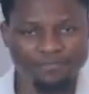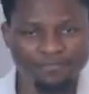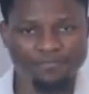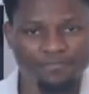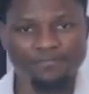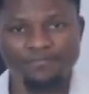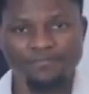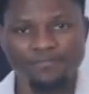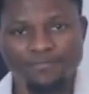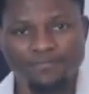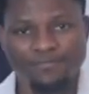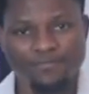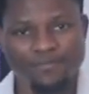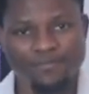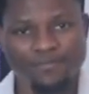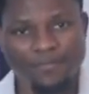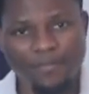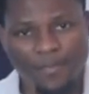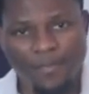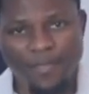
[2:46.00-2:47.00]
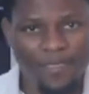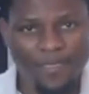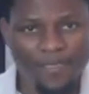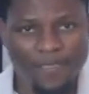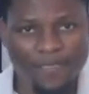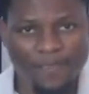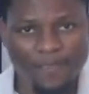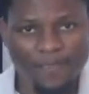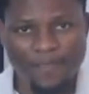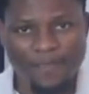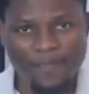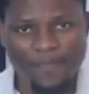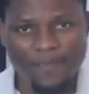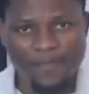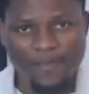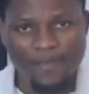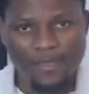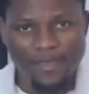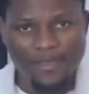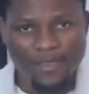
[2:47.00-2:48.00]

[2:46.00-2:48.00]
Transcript: No one is speaking in this clip.